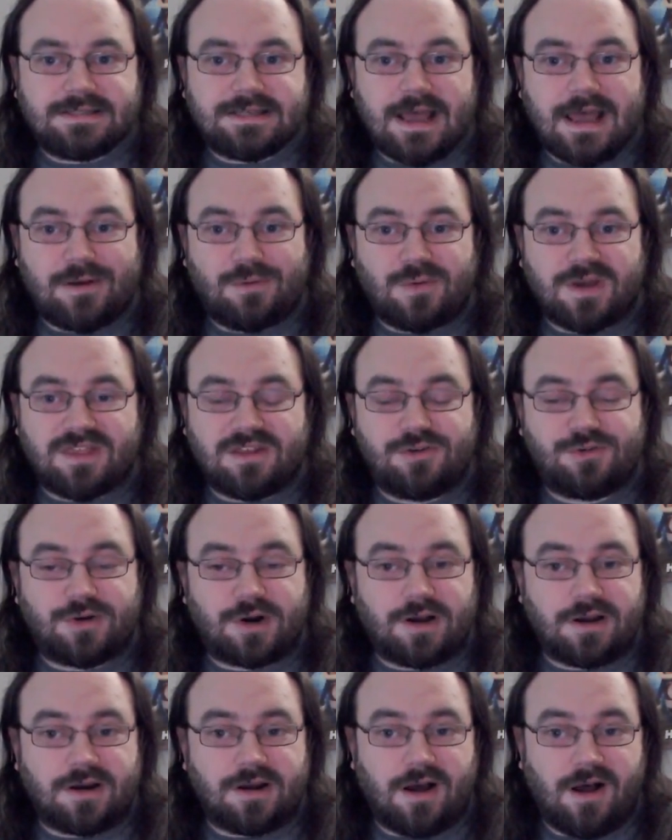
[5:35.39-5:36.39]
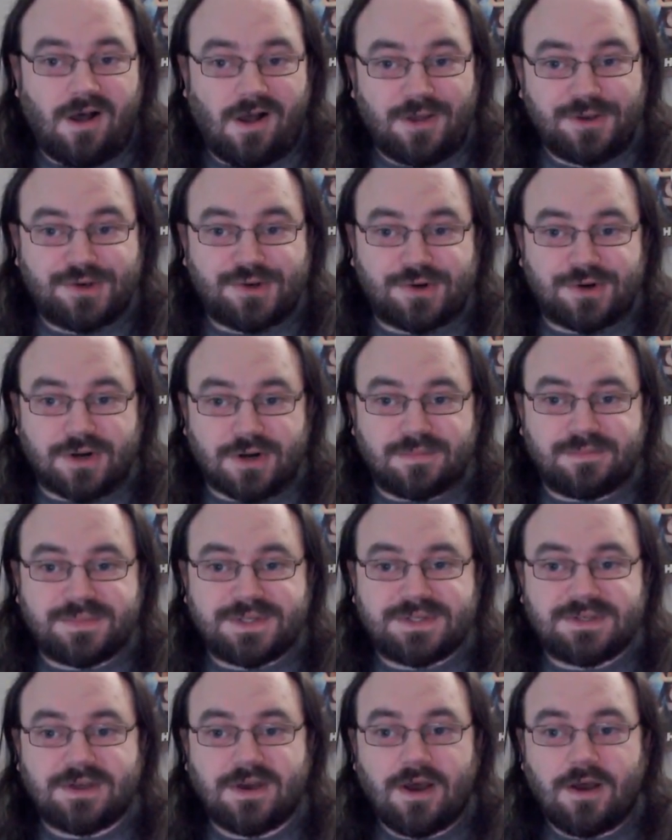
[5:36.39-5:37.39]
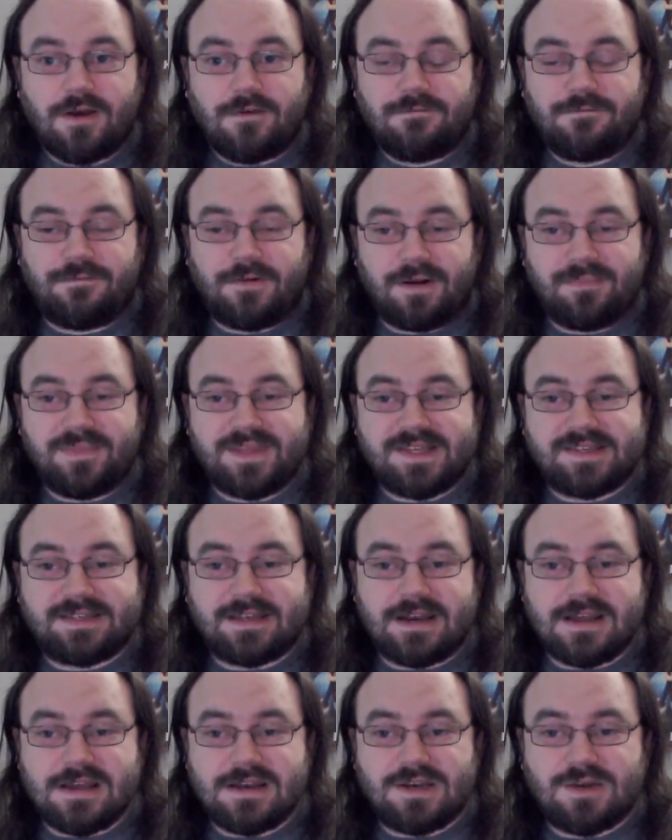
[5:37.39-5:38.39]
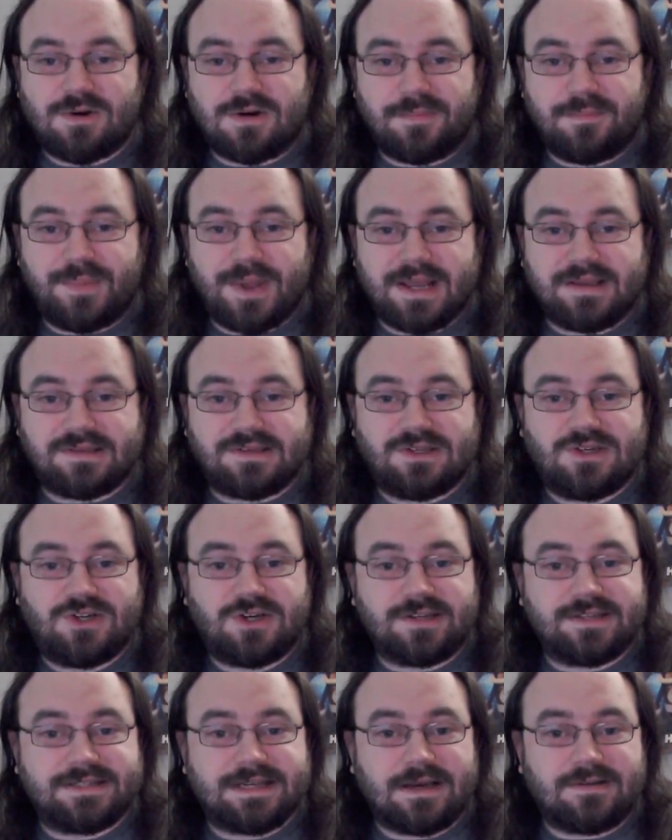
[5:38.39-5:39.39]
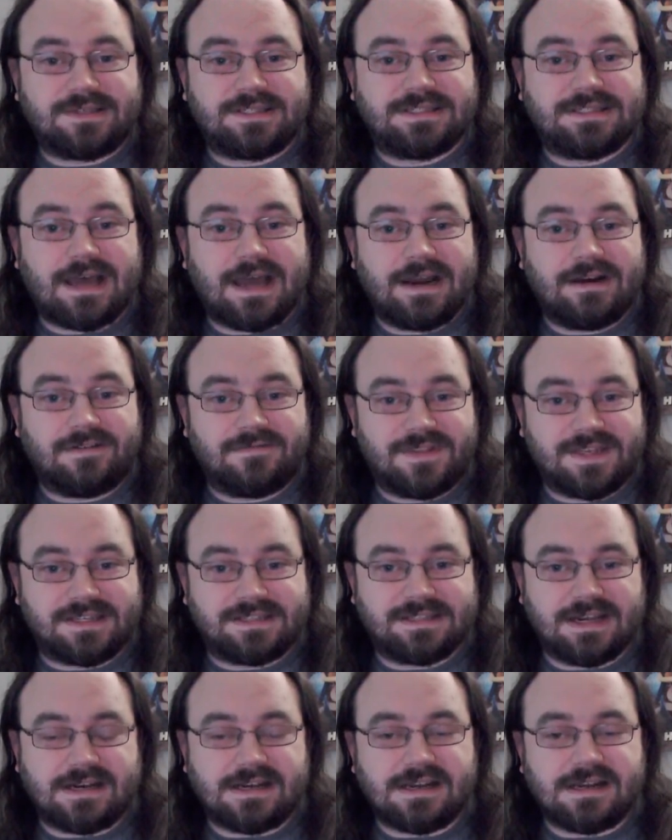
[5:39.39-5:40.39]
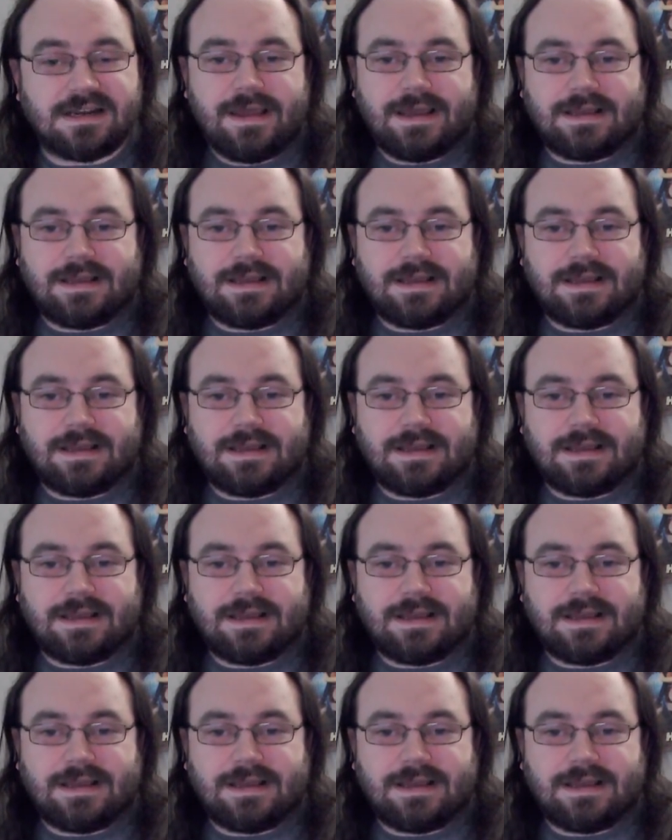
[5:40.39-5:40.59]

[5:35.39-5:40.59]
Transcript: had withdrawn all troops from the city to a base just outside of the city.